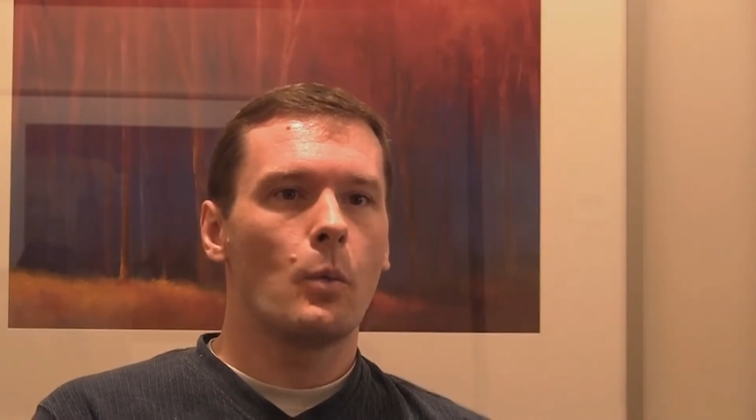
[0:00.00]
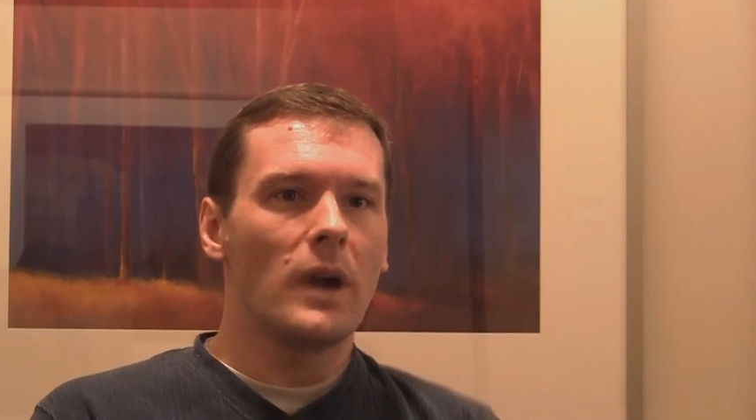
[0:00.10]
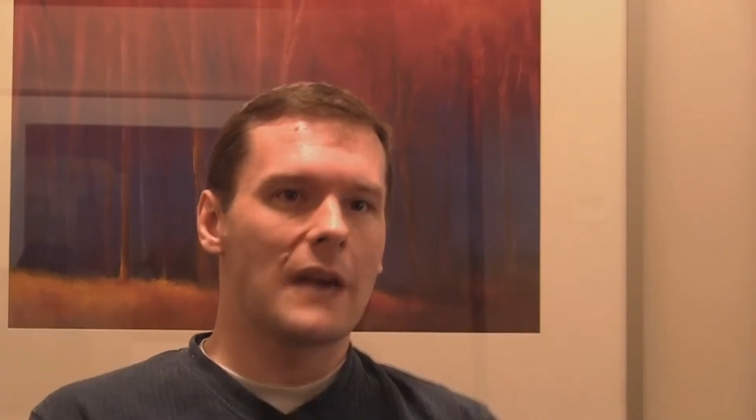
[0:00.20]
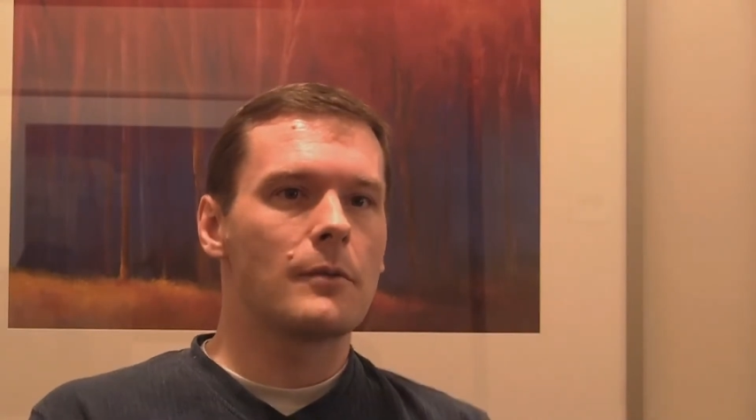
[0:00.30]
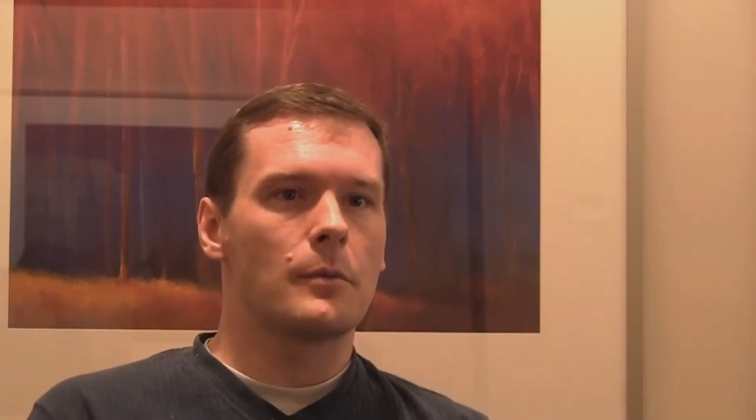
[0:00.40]

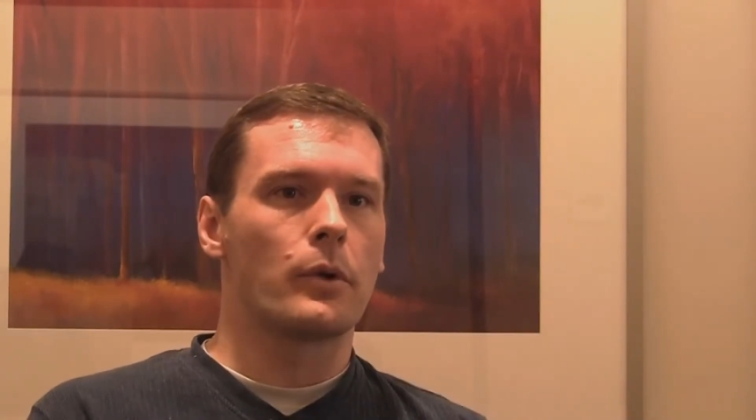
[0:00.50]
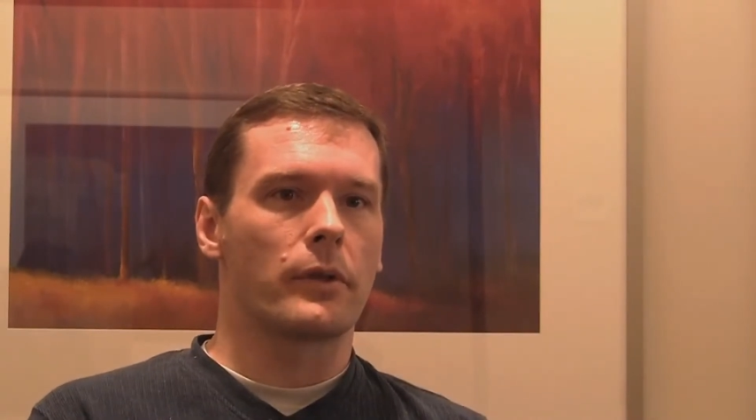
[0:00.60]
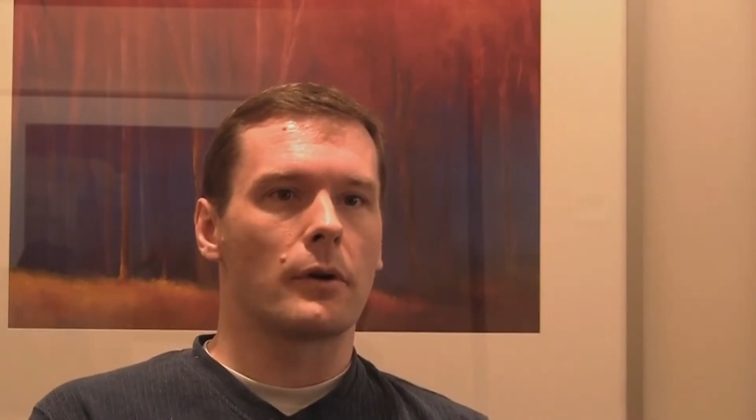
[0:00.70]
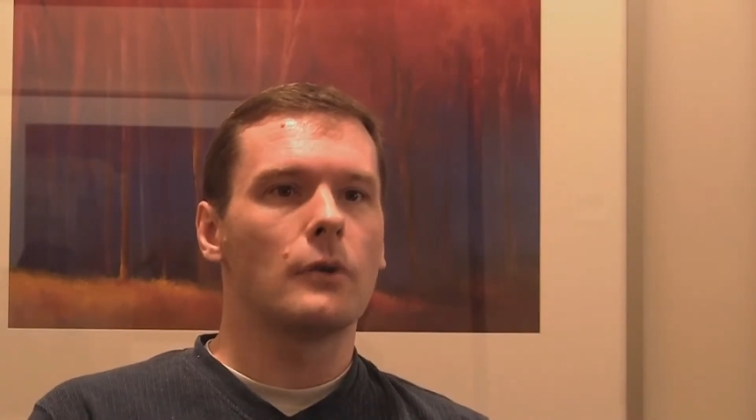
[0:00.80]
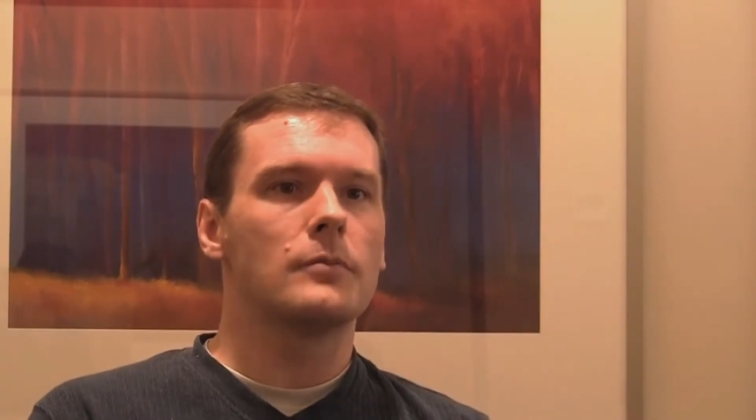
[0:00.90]
we came up
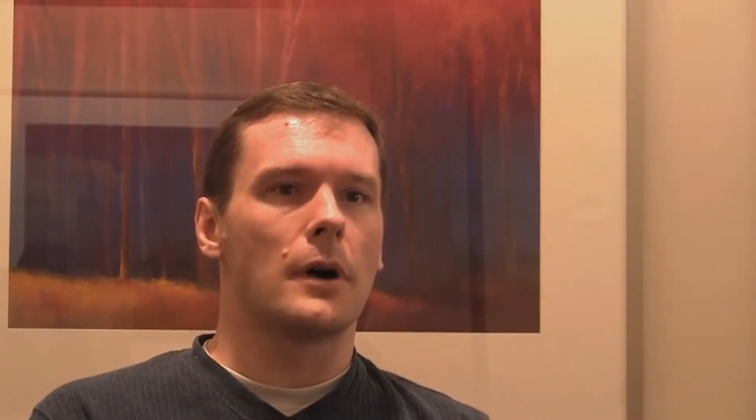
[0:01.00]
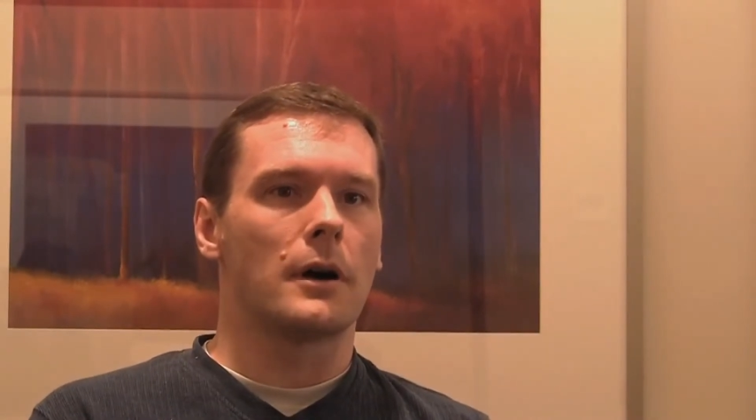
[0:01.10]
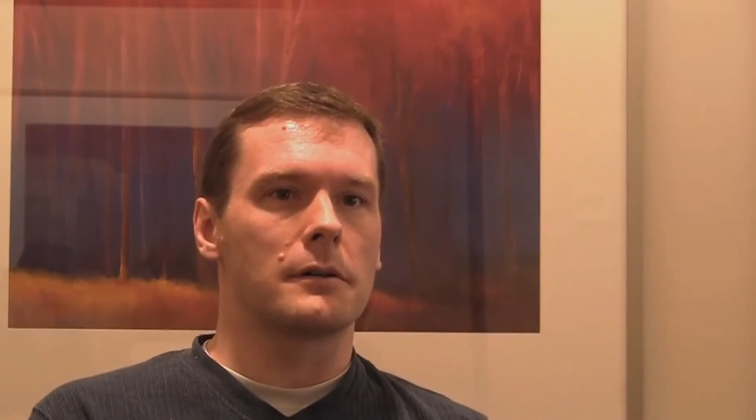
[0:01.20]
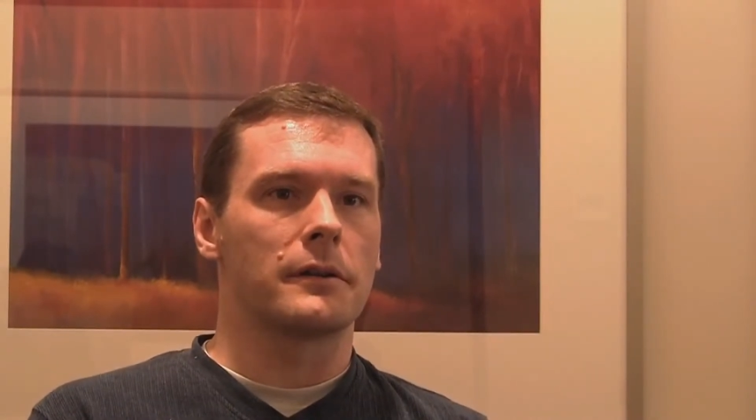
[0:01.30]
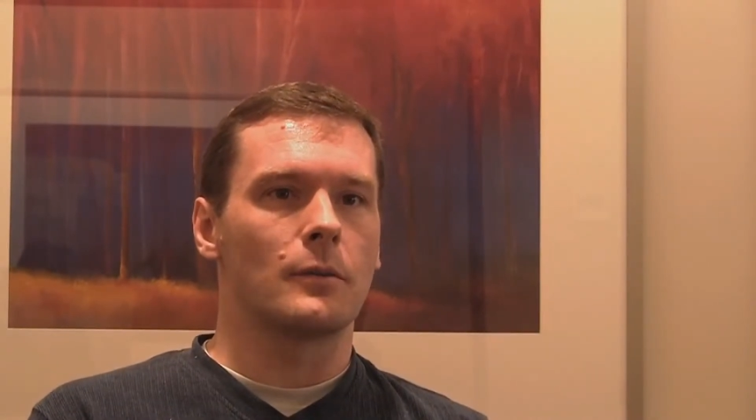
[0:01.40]
with our own
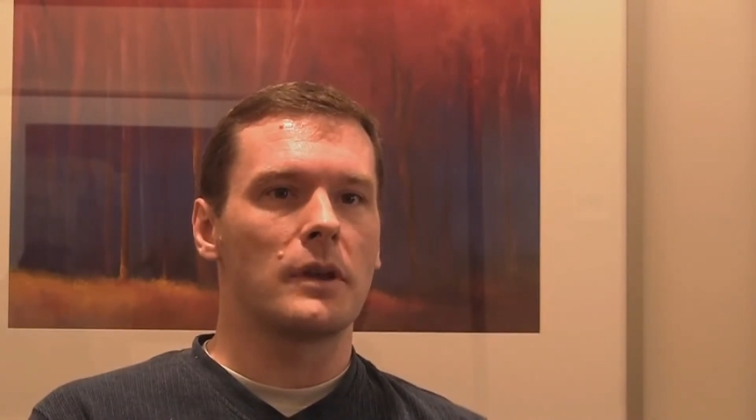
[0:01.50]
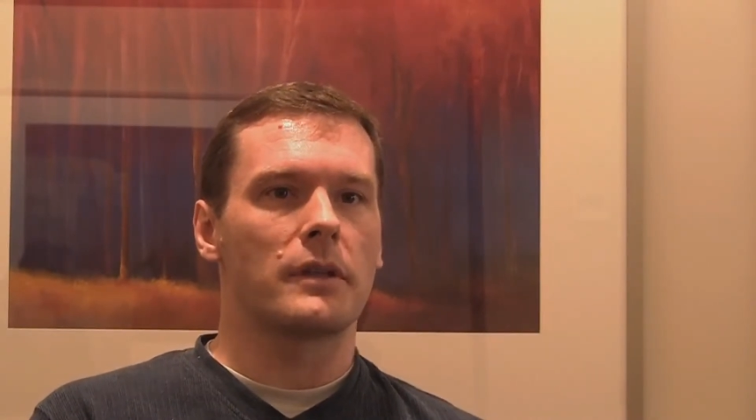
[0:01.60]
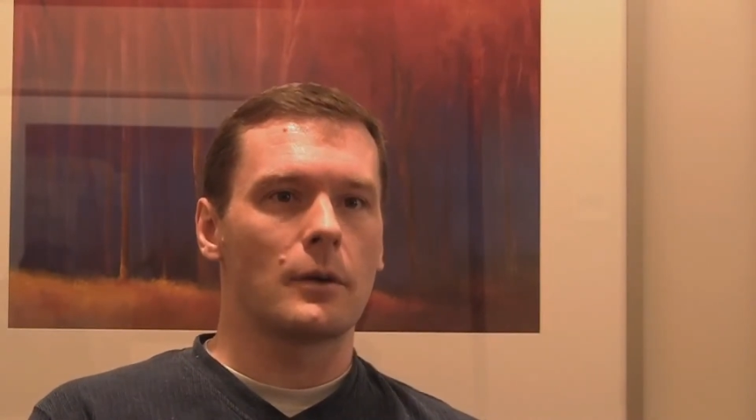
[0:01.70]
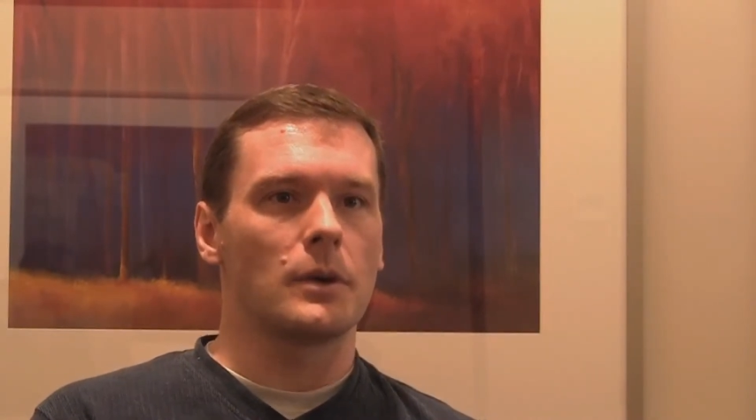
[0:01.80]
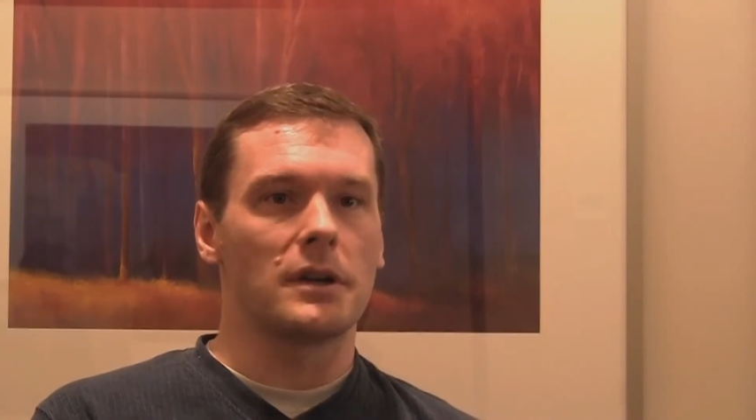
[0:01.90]
model that we
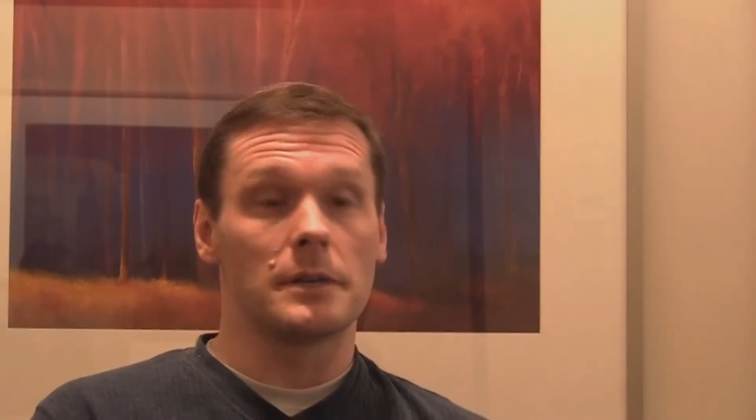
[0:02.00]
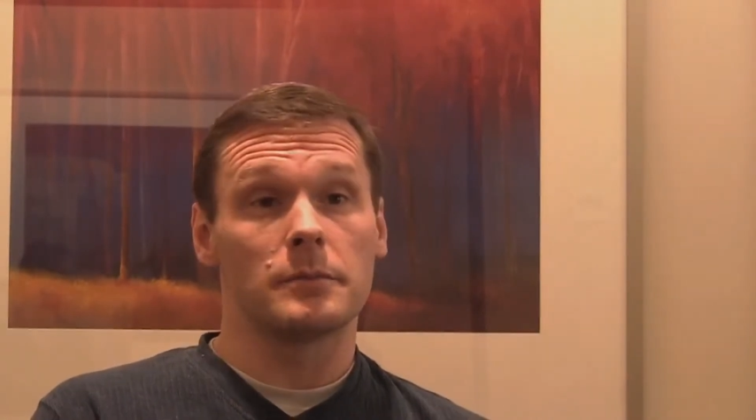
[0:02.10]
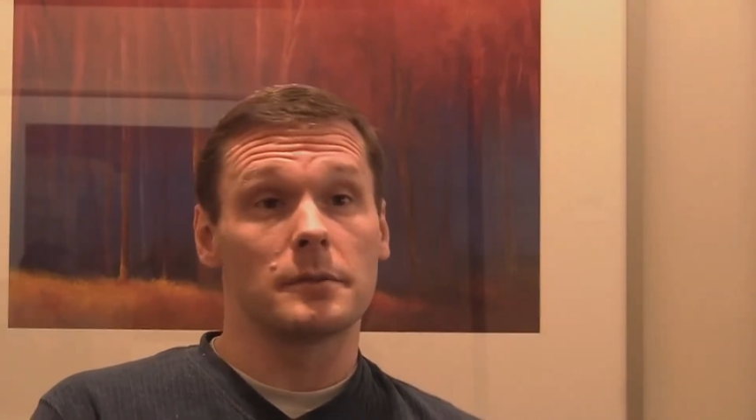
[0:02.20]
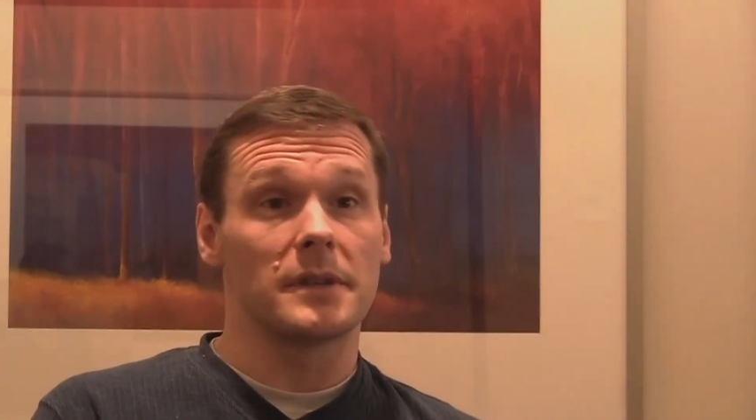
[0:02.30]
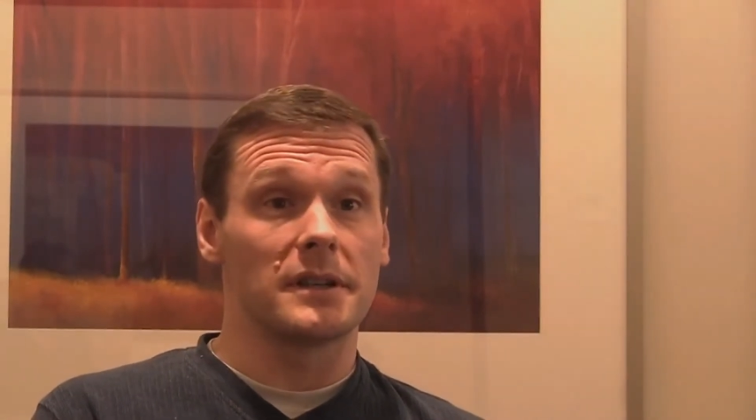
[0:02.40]
thought we could
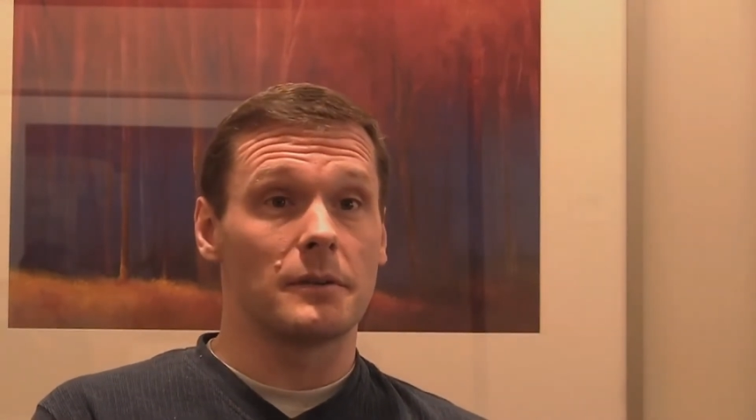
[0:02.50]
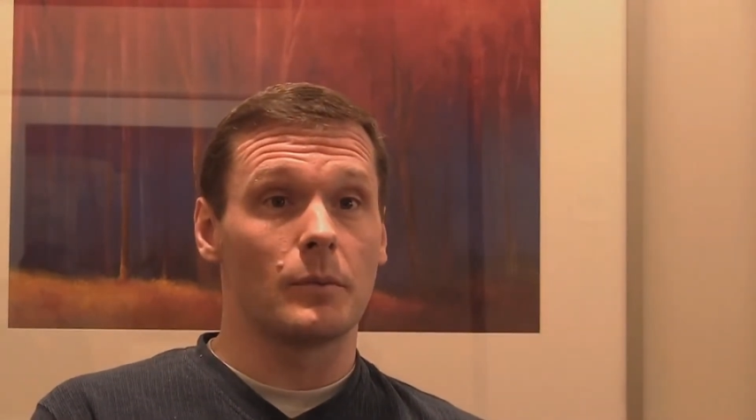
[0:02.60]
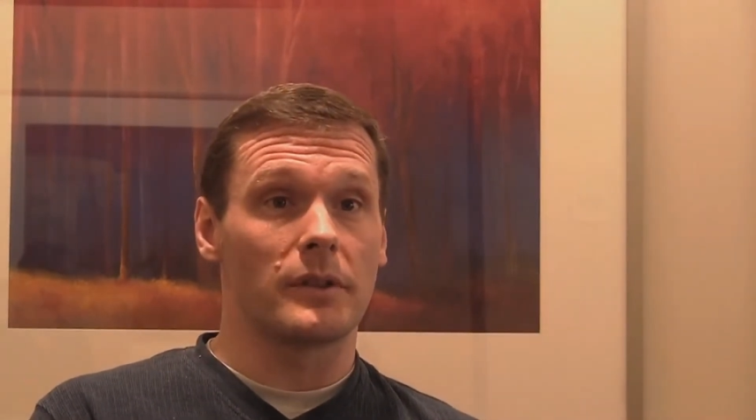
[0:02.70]
implement